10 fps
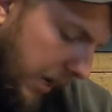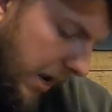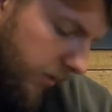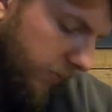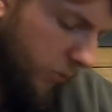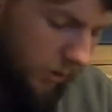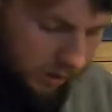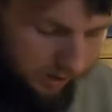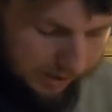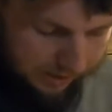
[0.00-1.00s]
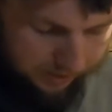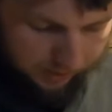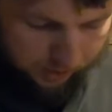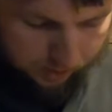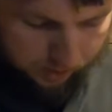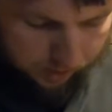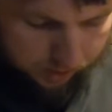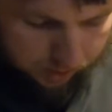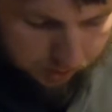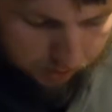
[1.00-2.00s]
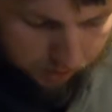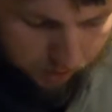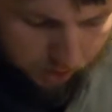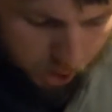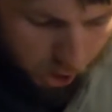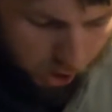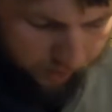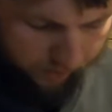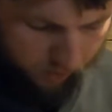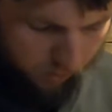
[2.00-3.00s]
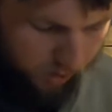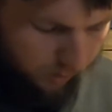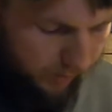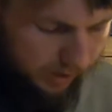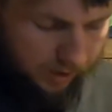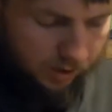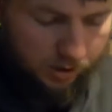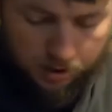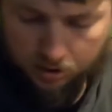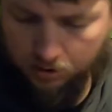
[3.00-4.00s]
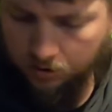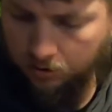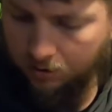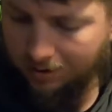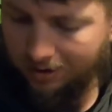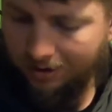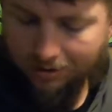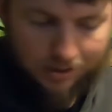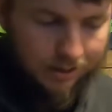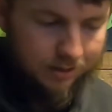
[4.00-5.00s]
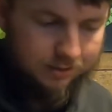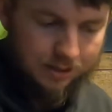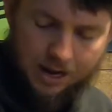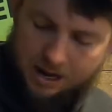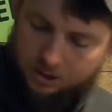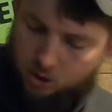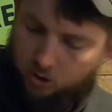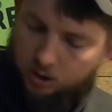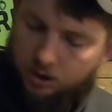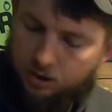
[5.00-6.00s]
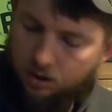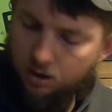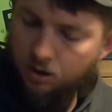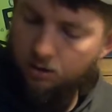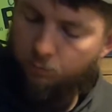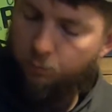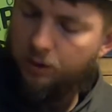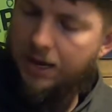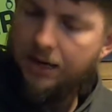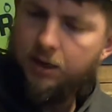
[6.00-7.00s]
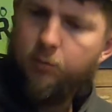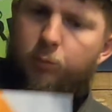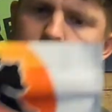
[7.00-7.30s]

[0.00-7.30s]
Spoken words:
California Classic Curvy worm in here that is actually black and